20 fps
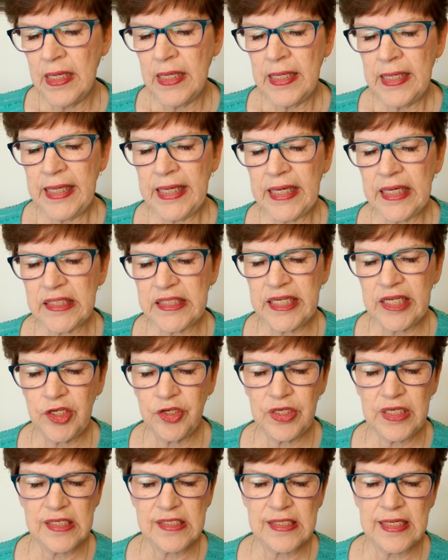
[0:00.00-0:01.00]
He
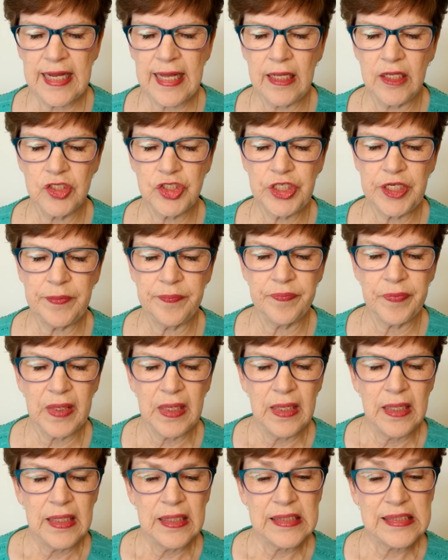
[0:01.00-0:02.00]
continued his analogy.
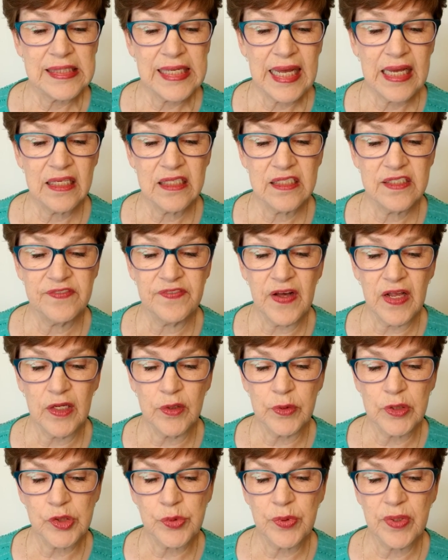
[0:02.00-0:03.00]
Satan's
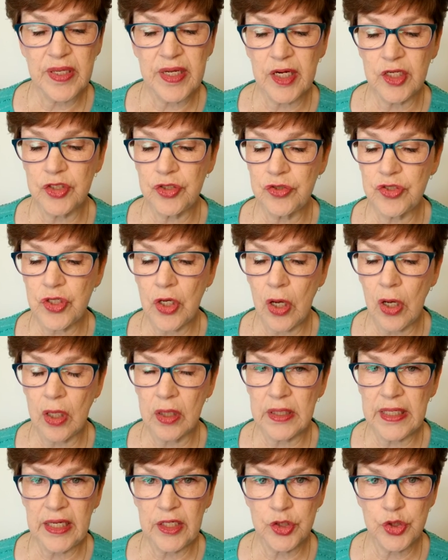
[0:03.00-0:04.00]
followers were there to taunt
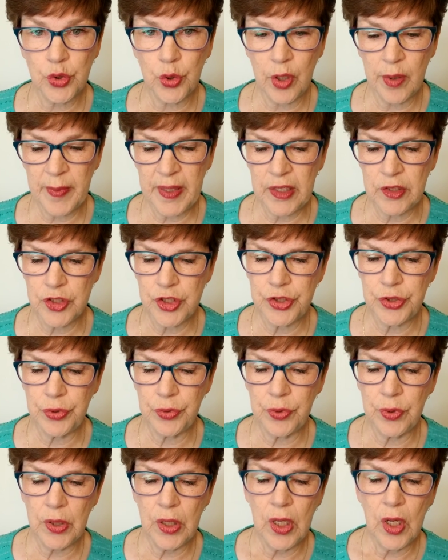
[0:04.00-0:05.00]
and torment
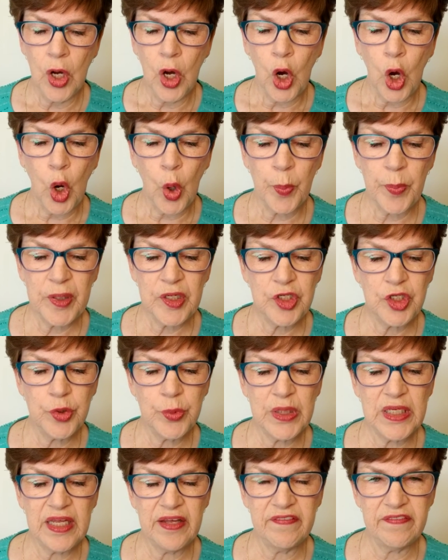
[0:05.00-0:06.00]
you, hoping you
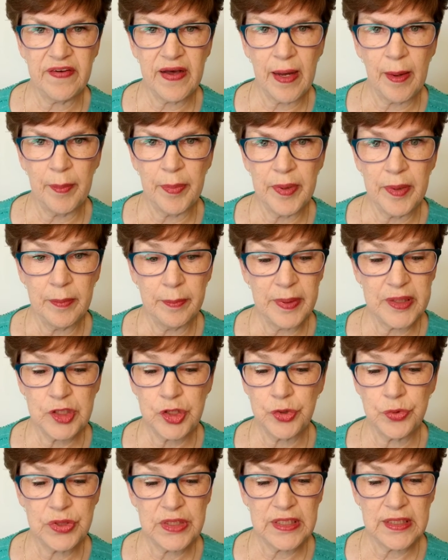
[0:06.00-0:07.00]
would give up, but
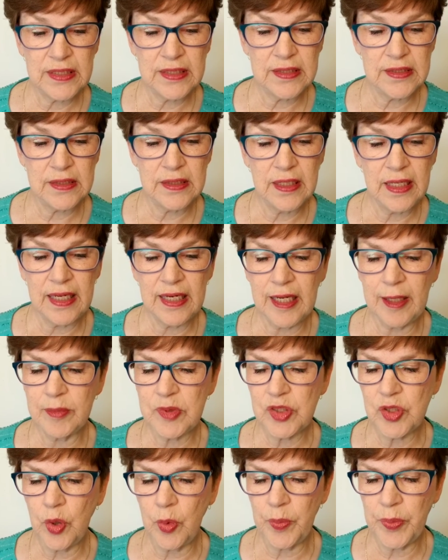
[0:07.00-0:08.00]
you didn't, and I'm
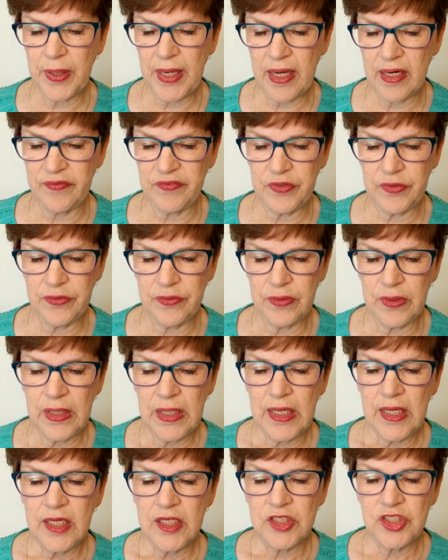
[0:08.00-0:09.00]
so proud of you,
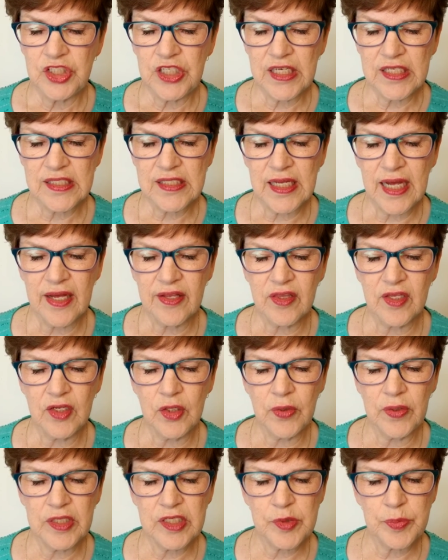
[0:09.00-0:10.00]
just like the
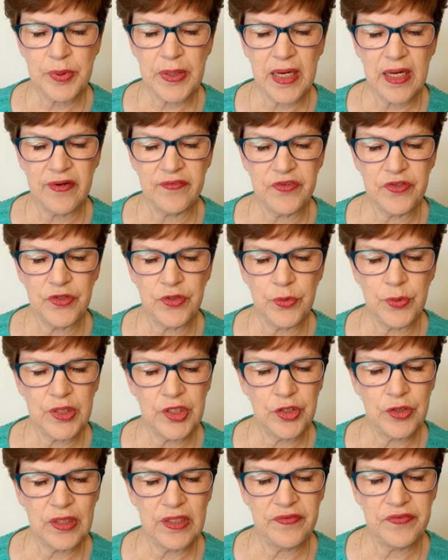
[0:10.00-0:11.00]
Lord is proud of you when
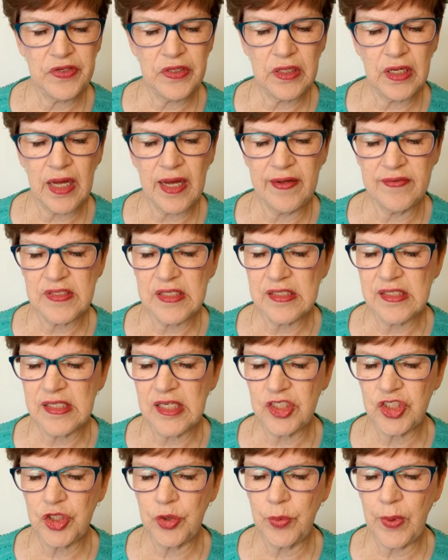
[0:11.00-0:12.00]
you live your lives in
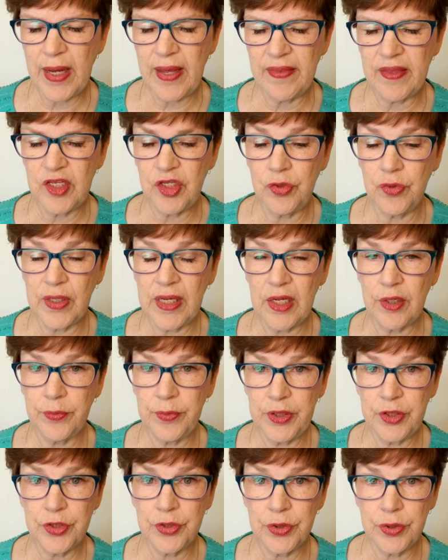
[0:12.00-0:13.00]
such a way that you can
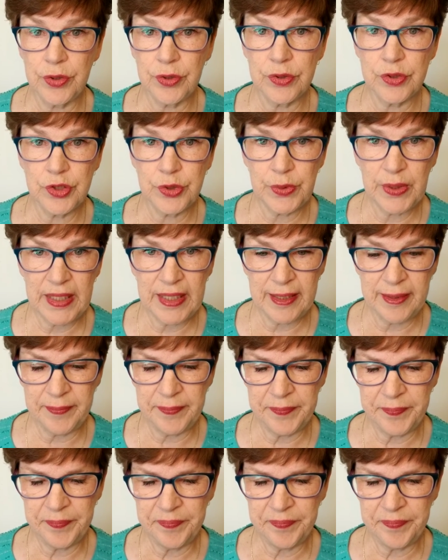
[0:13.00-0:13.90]
return to Him.